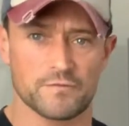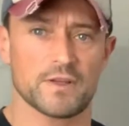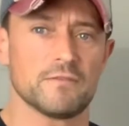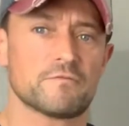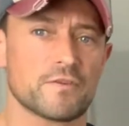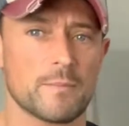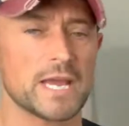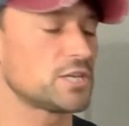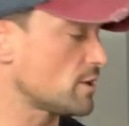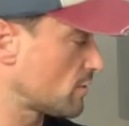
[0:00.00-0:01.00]

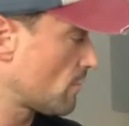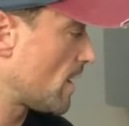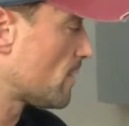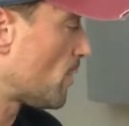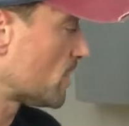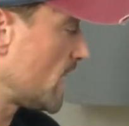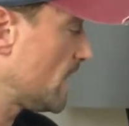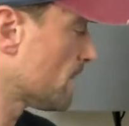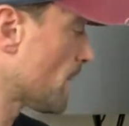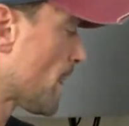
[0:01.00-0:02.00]
inflammation throughout the body.